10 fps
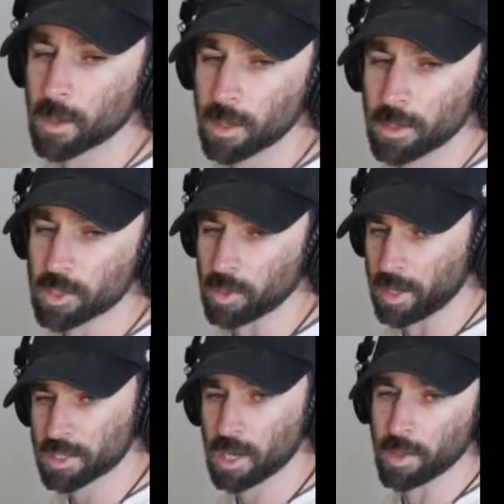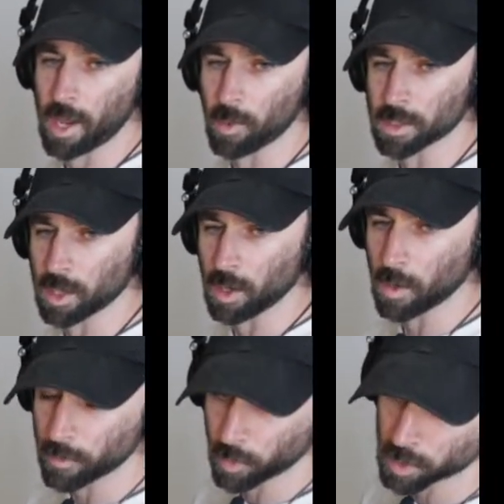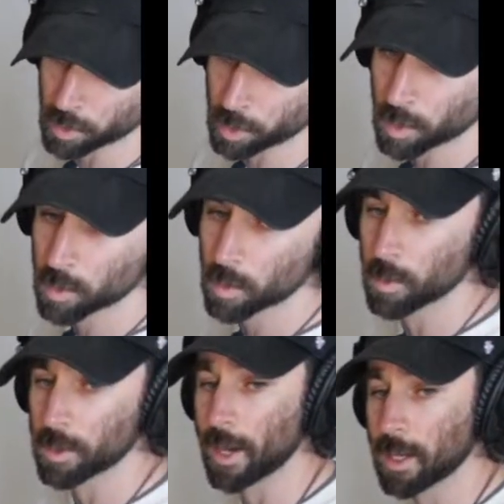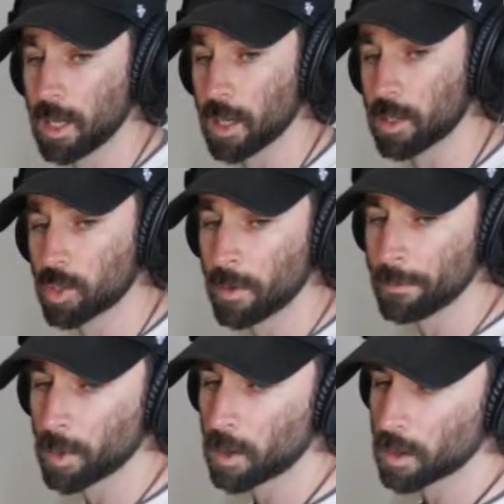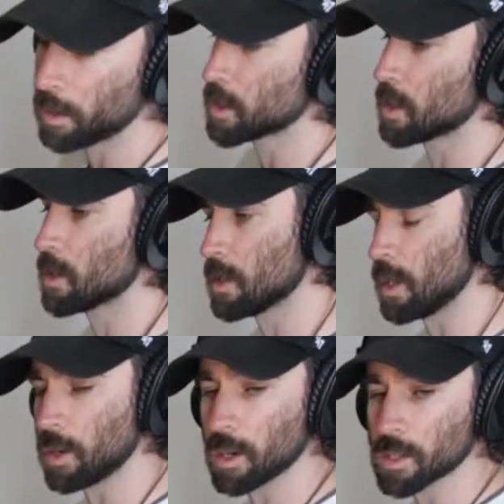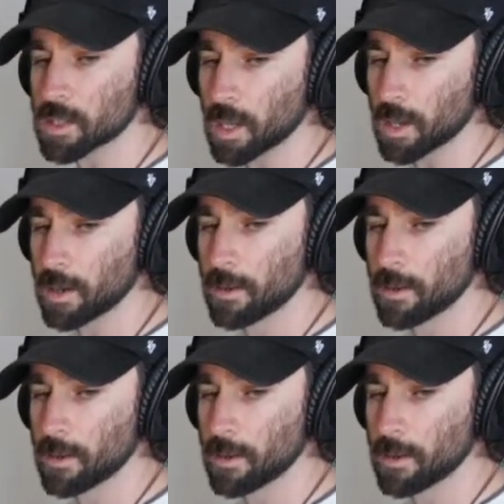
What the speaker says: So there's how that would go. If we were to throw that kick drum part onto the snare instead,